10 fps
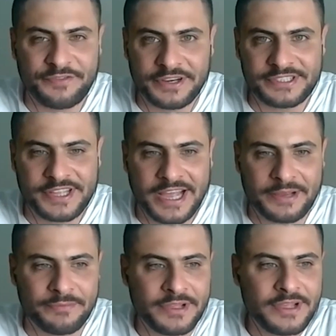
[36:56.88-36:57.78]
the first
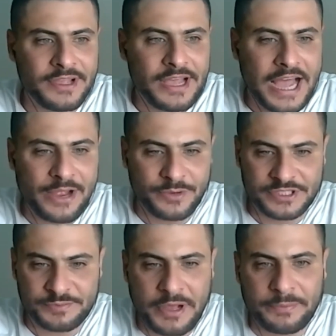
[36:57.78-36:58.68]
time I
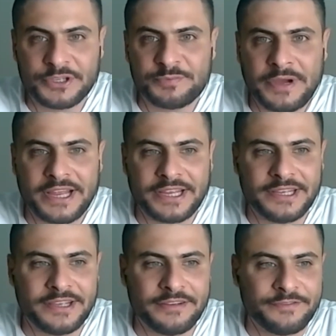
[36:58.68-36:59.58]
was publish my
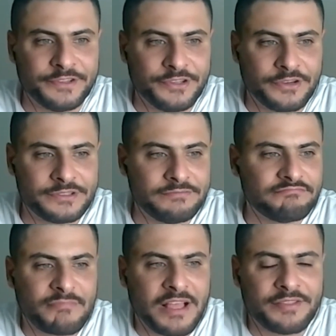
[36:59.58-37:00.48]
videos
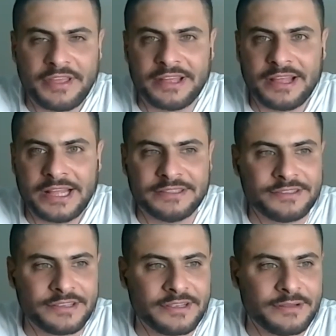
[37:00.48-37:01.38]
and